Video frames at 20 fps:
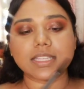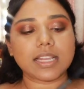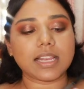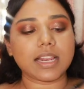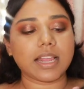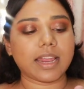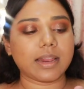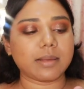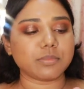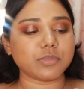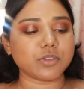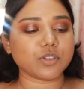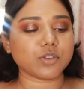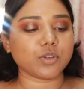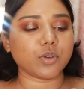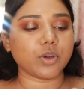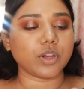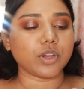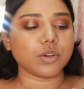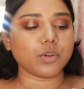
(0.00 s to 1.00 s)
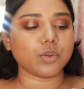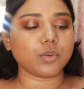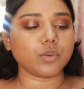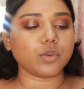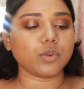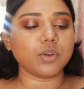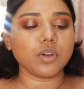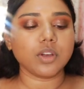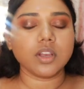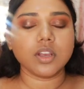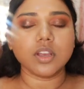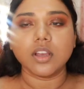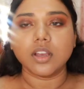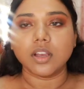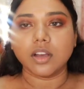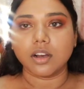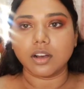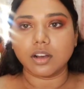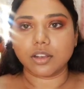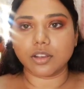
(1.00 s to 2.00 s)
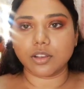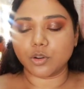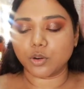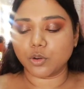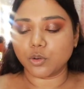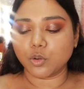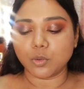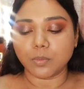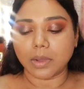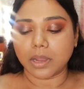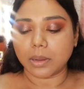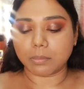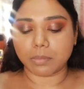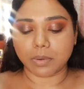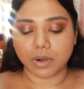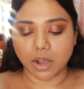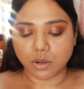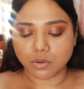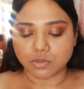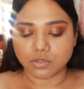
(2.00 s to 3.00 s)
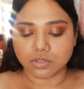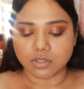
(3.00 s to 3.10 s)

and I'm just going to you know, do my brows